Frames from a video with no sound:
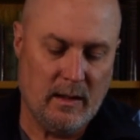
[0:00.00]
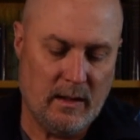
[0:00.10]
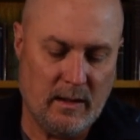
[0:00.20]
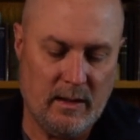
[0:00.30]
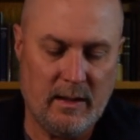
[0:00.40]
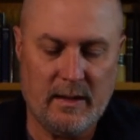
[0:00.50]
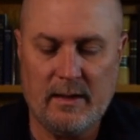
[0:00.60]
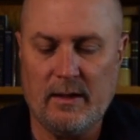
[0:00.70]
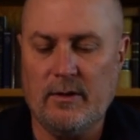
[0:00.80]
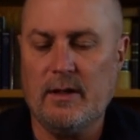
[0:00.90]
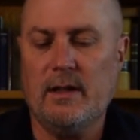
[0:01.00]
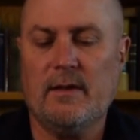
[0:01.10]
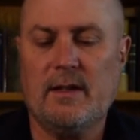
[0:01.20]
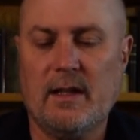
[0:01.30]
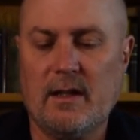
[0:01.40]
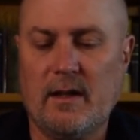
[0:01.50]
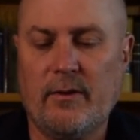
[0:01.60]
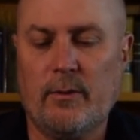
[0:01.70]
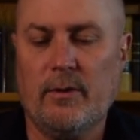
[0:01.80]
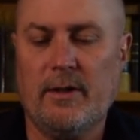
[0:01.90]
And then that's it. You can even take off
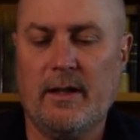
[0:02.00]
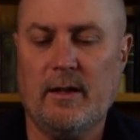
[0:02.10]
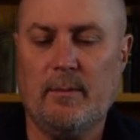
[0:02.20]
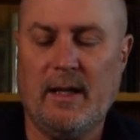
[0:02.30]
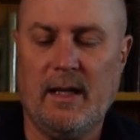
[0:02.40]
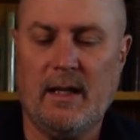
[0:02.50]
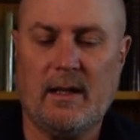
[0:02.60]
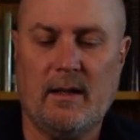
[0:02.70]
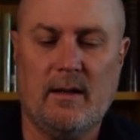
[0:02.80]
the rotating back.